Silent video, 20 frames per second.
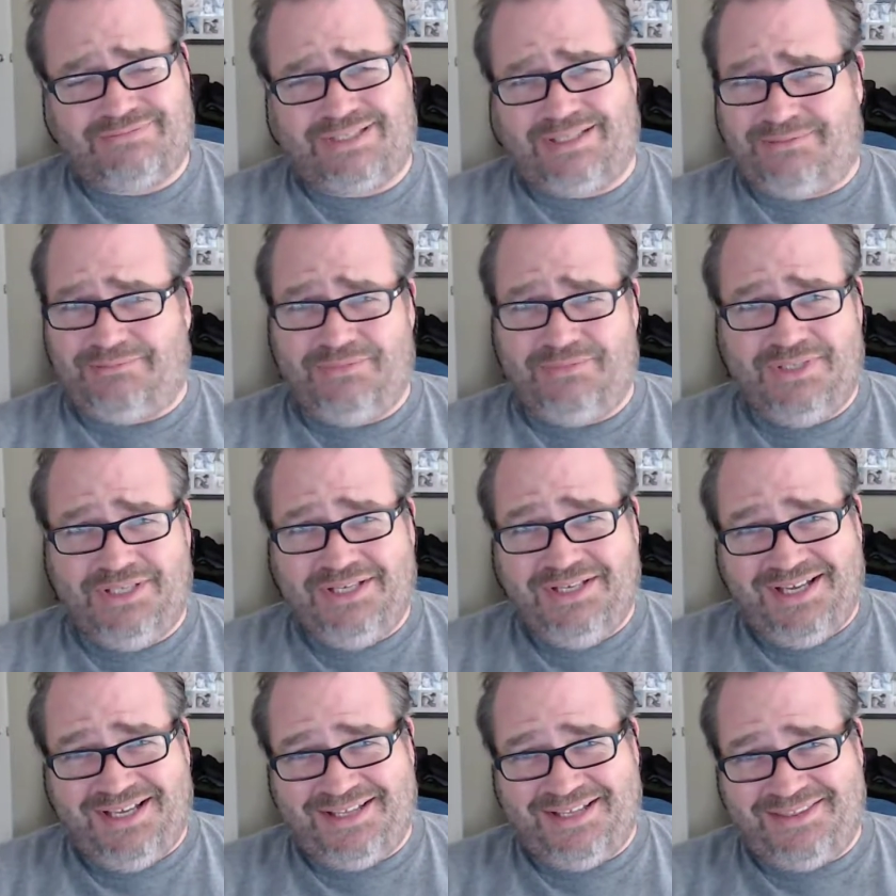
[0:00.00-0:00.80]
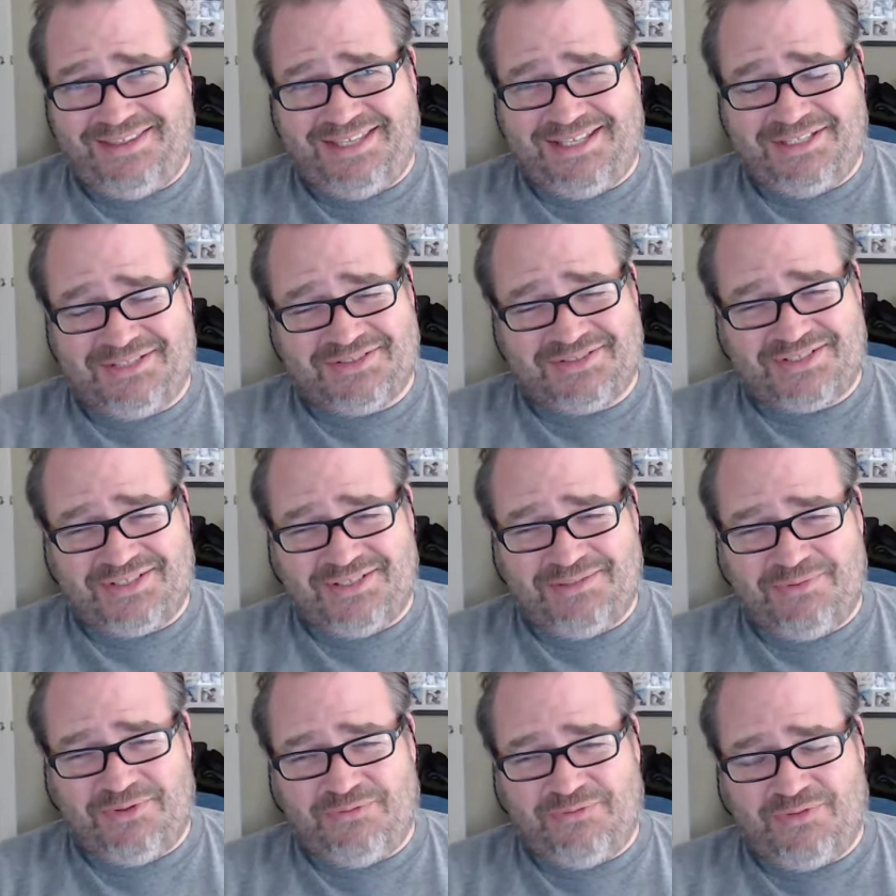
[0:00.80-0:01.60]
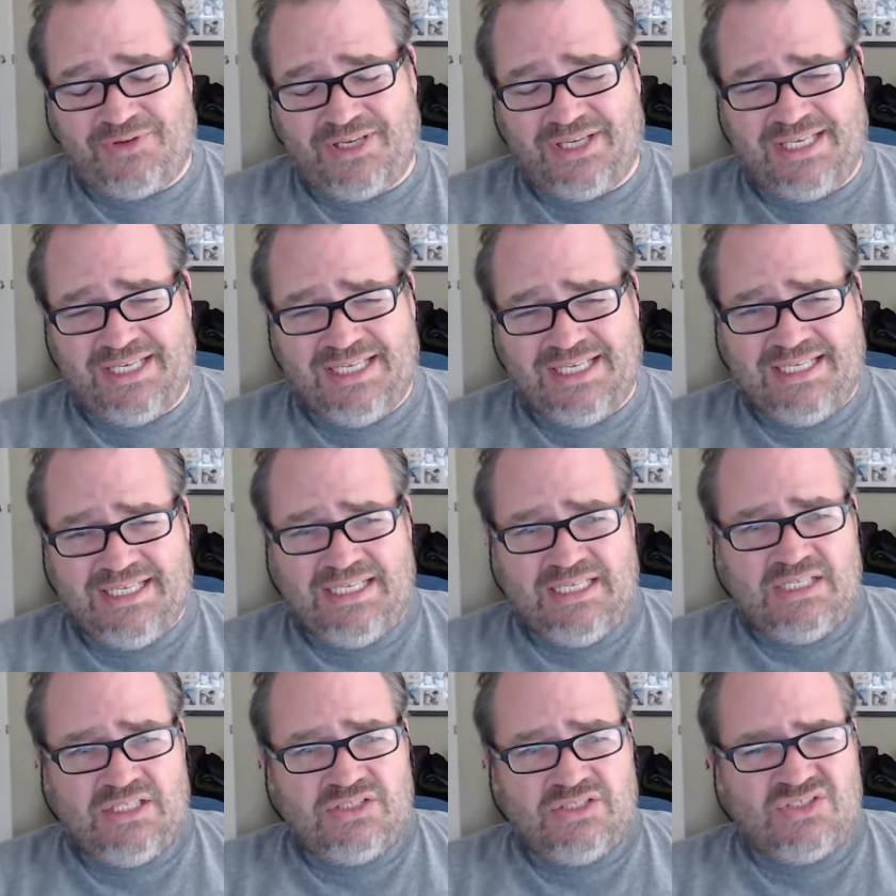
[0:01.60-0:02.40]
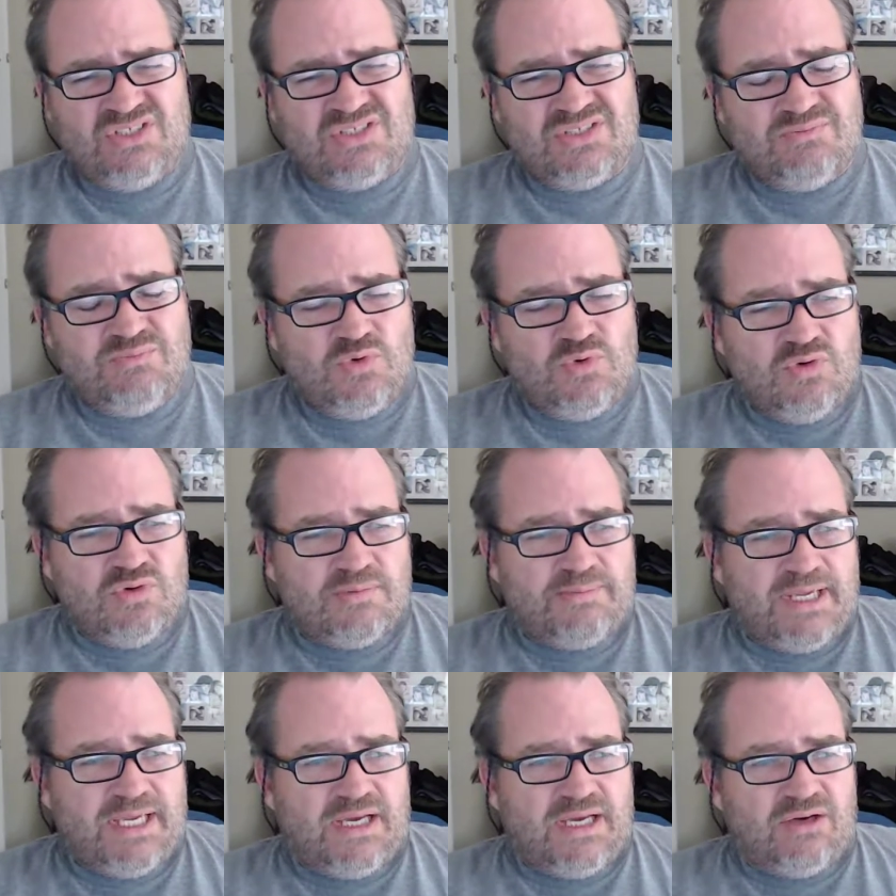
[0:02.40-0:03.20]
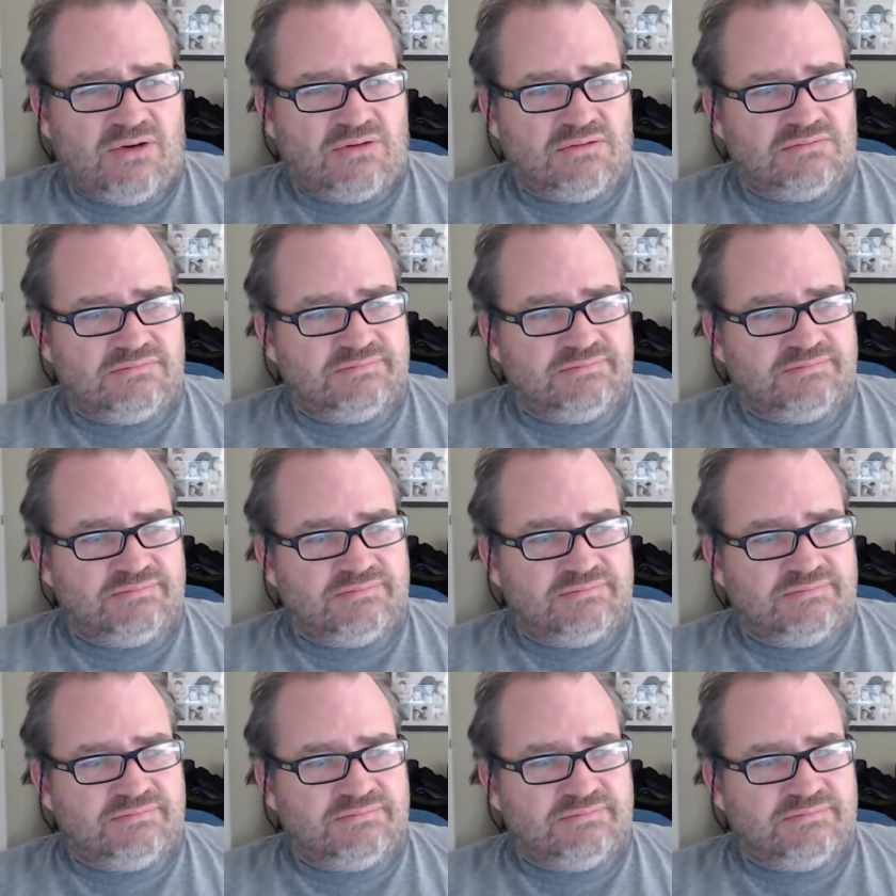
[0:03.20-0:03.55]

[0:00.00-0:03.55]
I think it's going to be fine. Just more about